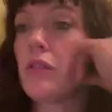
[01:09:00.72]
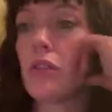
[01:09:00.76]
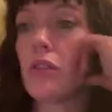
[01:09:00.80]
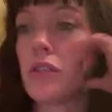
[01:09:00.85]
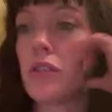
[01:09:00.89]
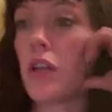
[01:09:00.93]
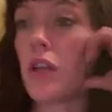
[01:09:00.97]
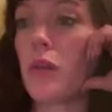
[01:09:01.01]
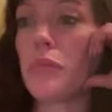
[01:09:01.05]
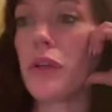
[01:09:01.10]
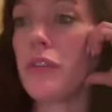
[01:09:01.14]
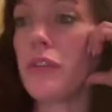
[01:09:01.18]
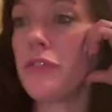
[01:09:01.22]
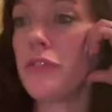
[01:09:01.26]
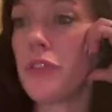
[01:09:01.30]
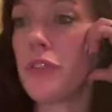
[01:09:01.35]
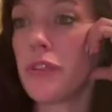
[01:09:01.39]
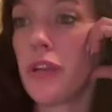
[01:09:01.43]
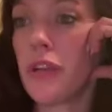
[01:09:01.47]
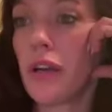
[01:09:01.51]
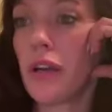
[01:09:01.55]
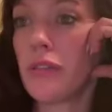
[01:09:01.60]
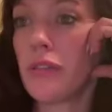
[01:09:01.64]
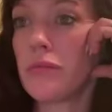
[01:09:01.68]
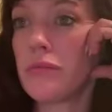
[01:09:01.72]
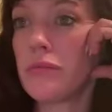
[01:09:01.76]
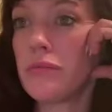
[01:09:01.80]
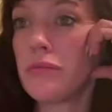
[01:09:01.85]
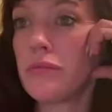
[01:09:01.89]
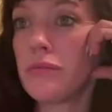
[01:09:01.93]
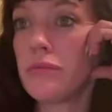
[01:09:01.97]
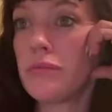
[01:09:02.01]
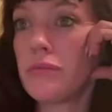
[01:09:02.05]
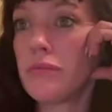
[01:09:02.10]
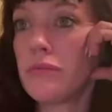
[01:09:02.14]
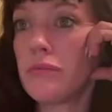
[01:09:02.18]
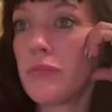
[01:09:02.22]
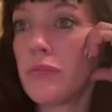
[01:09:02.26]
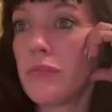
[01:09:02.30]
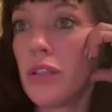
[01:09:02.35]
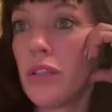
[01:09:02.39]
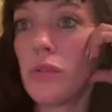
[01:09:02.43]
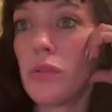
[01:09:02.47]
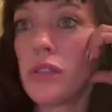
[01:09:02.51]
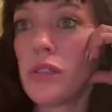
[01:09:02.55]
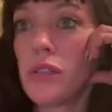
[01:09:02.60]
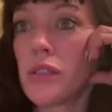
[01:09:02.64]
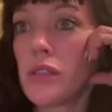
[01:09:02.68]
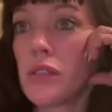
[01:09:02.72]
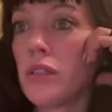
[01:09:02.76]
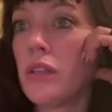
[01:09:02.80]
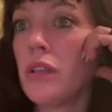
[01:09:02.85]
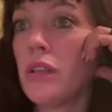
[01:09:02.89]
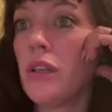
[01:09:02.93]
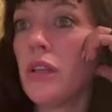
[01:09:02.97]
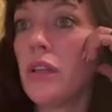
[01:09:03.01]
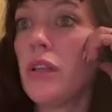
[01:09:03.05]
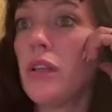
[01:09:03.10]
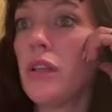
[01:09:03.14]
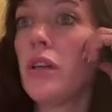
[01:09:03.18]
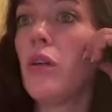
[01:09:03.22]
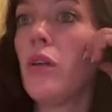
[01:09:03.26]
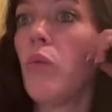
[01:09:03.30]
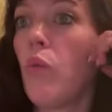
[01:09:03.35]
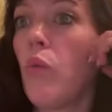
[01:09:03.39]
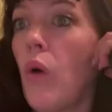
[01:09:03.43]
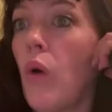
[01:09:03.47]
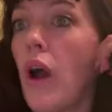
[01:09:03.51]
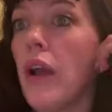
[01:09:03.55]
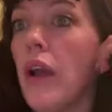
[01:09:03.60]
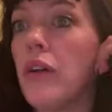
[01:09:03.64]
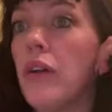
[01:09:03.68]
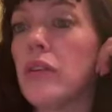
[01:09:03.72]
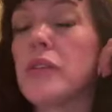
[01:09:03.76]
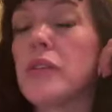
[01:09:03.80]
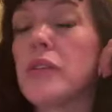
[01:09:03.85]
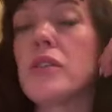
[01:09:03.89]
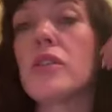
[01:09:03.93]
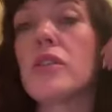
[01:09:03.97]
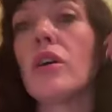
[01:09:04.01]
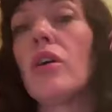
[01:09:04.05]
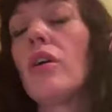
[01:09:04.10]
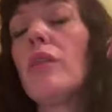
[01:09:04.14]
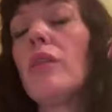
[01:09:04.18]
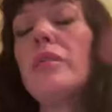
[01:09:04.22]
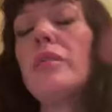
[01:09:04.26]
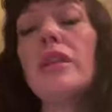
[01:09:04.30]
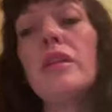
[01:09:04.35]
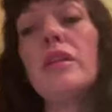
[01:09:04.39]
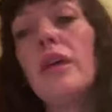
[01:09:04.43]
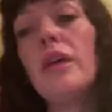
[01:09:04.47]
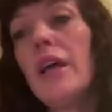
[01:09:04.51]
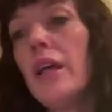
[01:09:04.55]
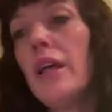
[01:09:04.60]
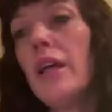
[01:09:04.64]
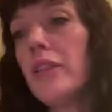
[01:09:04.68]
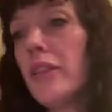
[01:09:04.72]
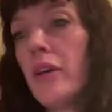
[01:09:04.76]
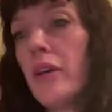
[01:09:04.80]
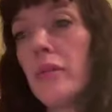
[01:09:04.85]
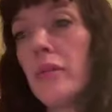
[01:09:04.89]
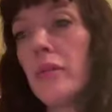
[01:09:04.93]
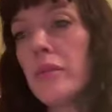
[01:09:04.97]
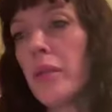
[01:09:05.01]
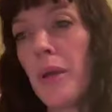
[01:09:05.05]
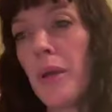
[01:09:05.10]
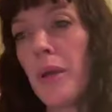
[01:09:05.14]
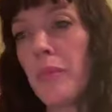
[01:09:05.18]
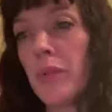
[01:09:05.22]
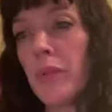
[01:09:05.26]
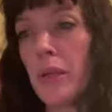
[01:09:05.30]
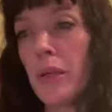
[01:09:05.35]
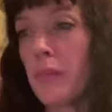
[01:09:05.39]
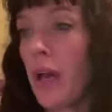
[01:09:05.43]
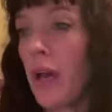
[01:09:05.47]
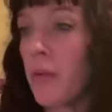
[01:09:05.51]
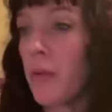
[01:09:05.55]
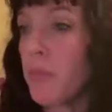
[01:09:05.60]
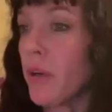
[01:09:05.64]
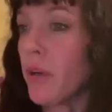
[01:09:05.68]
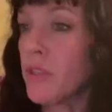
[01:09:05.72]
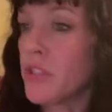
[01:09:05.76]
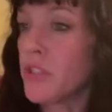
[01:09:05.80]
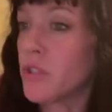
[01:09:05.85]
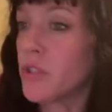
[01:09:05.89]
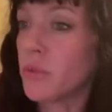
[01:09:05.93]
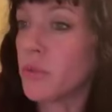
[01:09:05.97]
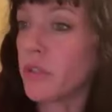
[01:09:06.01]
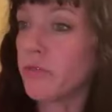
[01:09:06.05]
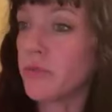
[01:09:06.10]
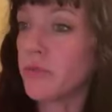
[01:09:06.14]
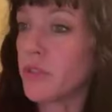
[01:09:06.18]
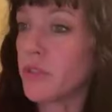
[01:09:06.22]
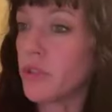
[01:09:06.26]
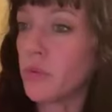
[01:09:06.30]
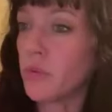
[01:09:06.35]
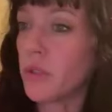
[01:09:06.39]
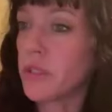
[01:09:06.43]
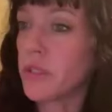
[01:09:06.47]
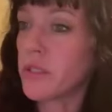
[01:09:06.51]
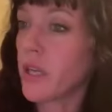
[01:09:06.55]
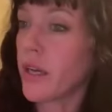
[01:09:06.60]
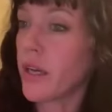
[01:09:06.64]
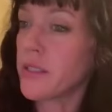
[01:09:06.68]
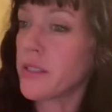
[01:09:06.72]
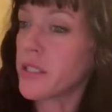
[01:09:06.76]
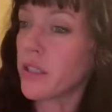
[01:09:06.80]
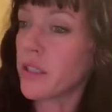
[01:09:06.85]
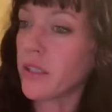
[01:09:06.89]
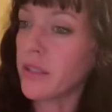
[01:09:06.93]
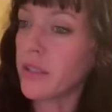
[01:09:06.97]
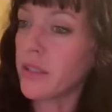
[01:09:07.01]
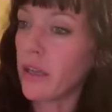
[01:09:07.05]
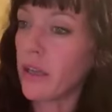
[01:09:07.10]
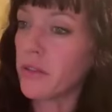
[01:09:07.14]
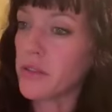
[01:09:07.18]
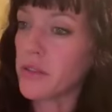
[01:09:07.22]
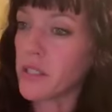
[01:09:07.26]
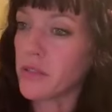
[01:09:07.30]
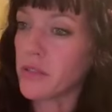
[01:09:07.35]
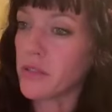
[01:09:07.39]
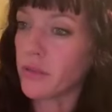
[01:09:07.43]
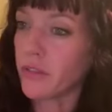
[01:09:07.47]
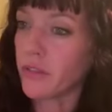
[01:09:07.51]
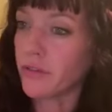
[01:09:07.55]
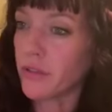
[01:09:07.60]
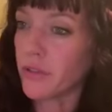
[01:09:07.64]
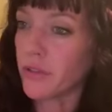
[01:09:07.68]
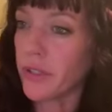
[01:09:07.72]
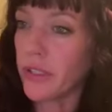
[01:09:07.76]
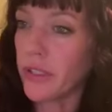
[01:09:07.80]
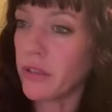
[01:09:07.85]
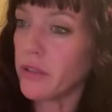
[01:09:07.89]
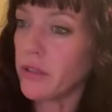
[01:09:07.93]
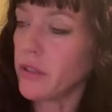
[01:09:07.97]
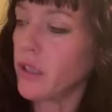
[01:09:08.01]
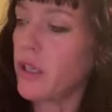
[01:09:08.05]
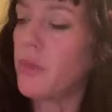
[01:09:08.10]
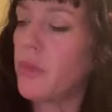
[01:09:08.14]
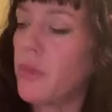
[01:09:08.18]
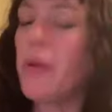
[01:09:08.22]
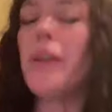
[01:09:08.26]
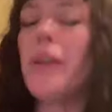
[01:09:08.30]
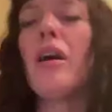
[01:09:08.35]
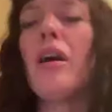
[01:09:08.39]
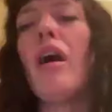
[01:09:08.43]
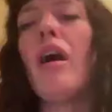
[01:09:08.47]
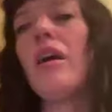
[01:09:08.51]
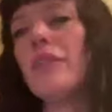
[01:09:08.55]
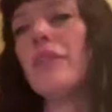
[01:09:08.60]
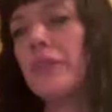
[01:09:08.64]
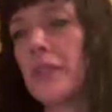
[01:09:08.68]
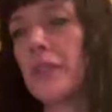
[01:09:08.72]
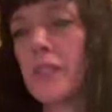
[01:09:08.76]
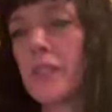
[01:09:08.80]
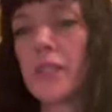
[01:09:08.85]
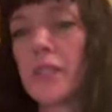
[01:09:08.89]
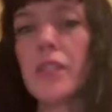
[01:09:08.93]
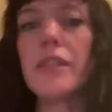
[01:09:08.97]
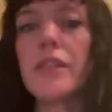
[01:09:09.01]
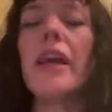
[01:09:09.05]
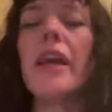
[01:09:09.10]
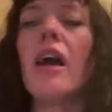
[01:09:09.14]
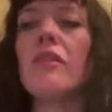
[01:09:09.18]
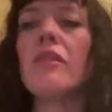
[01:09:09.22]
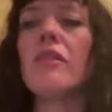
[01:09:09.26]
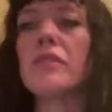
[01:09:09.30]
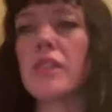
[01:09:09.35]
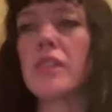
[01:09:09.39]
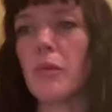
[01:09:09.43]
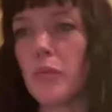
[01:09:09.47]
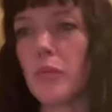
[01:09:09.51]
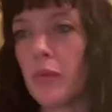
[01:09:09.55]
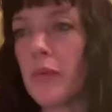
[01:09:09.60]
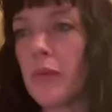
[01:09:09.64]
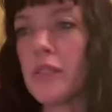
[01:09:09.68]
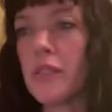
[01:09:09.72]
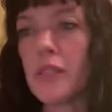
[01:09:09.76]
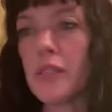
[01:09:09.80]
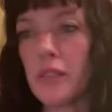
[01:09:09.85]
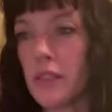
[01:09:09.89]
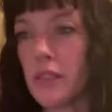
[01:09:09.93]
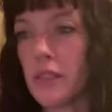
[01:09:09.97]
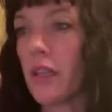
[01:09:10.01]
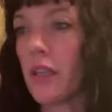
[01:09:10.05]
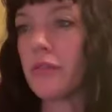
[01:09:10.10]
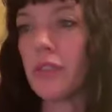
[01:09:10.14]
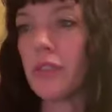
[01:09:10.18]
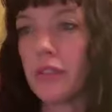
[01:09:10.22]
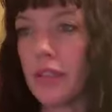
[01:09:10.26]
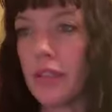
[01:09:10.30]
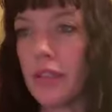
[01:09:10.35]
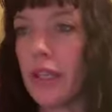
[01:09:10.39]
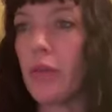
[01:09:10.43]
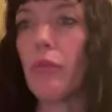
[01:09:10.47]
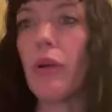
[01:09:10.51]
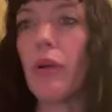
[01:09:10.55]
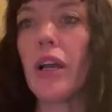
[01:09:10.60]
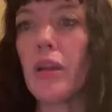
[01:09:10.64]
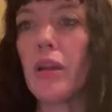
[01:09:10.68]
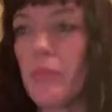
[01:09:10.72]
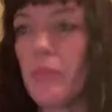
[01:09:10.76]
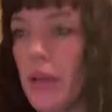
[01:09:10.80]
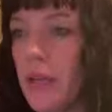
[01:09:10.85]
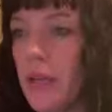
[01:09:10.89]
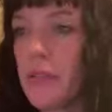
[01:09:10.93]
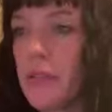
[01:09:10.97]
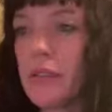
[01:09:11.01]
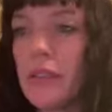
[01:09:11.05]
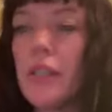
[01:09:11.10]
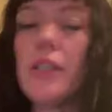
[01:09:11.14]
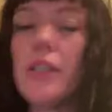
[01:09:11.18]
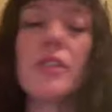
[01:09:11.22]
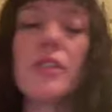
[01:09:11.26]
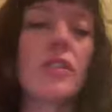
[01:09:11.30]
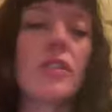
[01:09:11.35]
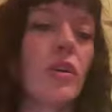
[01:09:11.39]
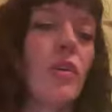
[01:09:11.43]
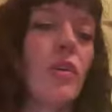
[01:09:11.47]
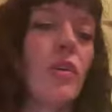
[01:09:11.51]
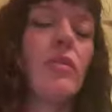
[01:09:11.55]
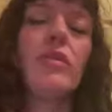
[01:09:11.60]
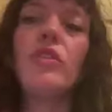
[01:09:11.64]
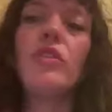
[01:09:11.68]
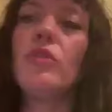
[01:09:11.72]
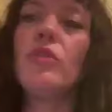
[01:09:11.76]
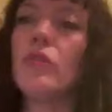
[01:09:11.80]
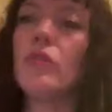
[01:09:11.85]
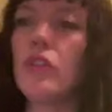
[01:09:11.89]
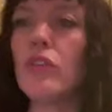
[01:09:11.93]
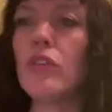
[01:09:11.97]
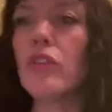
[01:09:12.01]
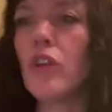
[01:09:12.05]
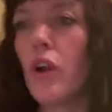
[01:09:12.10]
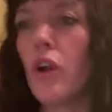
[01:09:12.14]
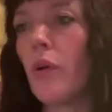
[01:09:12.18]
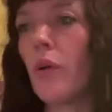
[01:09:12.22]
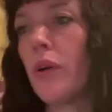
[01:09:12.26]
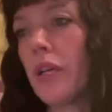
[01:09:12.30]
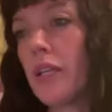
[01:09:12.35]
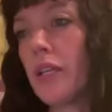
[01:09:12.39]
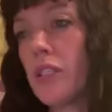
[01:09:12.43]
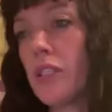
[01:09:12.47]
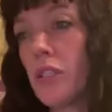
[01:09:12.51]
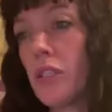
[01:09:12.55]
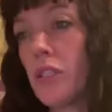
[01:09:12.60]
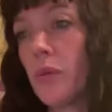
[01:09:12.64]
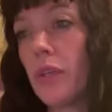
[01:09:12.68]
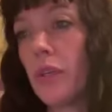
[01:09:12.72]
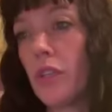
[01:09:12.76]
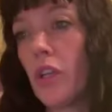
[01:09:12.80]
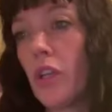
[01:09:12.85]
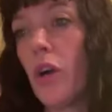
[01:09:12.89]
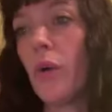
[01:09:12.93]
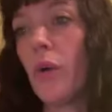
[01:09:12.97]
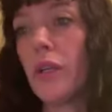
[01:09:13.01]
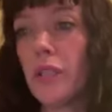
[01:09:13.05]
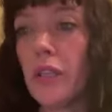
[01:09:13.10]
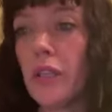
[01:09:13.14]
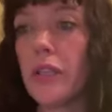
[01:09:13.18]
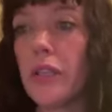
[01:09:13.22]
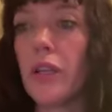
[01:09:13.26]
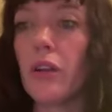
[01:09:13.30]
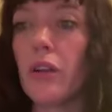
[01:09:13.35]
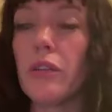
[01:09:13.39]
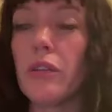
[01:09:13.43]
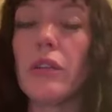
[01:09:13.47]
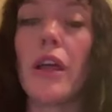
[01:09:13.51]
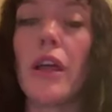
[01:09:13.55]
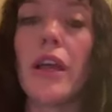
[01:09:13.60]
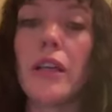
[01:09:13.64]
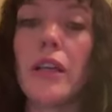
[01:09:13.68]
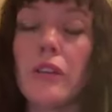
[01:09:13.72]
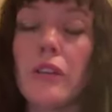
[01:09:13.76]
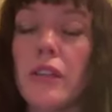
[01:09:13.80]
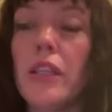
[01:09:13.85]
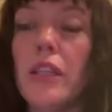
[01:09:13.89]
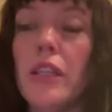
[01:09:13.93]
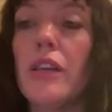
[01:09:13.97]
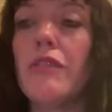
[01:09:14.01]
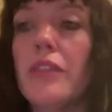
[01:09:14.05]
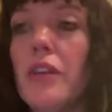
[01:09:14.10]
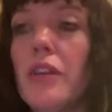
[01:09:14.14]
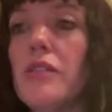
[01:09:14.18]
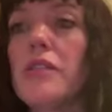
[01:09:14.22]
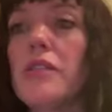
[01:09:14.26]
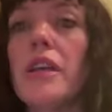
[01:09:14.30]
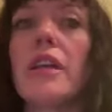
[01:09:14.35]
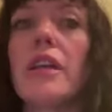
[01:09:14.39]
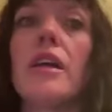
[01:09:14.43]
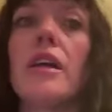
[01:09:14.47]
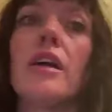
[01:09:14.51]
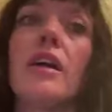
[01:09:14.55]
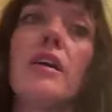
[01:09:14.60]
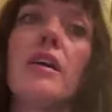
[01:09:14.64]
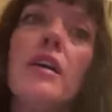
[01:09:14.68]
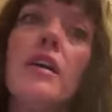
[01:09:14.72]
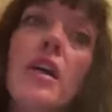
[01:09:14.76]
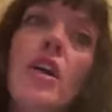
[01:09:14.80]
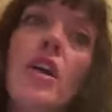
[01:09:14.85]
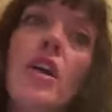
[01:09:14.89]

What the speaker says: her top line filled out. It was wild. So, I mean, the people at Mad Barn do a dietary analysis for free. And obviously they have supplements and stuff that they recommend. So you're going into it knowing that they're likely, if there's like a